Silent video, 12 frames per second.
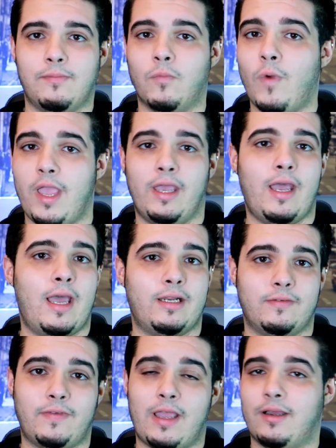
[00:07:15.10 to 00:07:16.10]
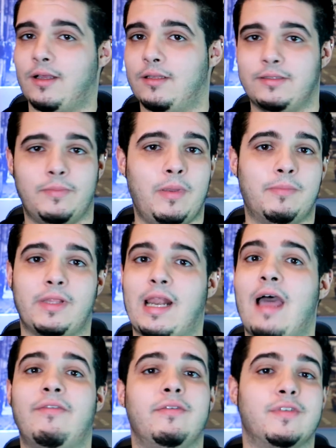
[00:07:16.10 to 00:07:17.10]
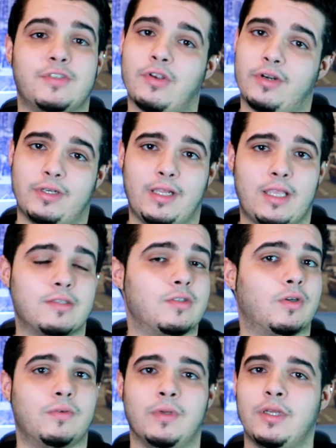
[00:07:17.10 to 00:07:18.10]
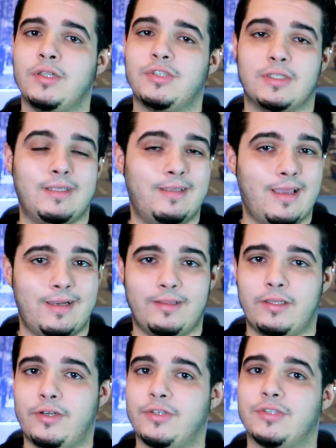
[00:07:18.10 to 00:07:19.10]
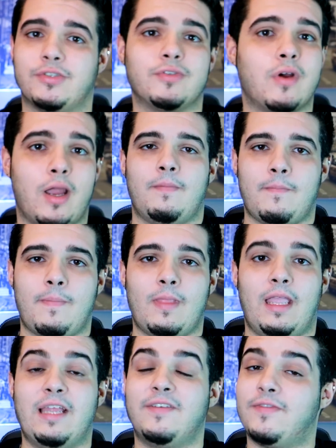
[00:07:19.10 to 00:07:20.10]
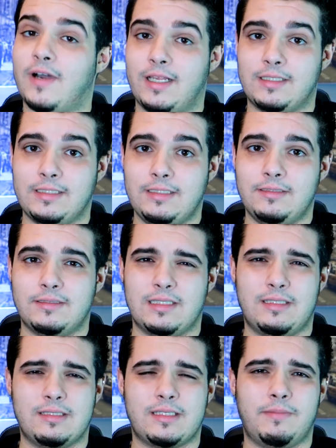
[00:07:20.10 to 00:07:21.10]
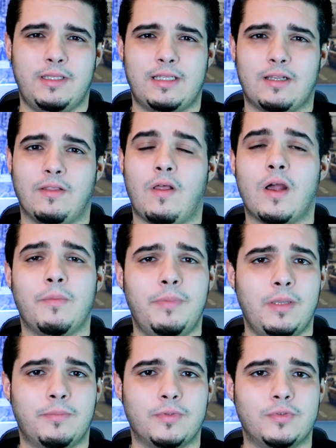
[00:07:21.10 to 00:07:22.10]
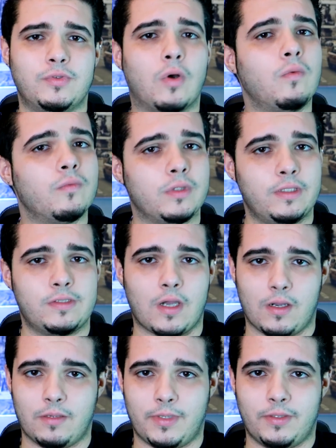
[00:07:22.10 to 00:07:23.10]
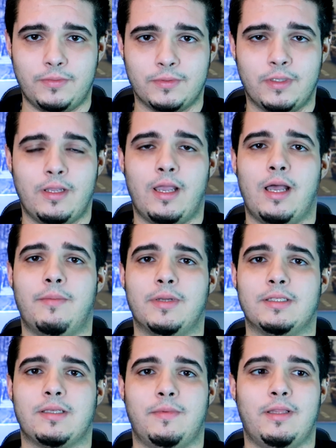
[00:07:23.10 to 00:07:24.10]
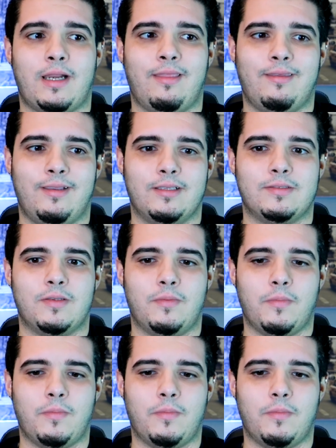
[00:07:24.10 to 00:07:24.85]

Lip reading: way ahead of the people that haven't even started yet. So just get in there and just try. And finally, this is something that a lot of people don't really talk about, but it's something that I think is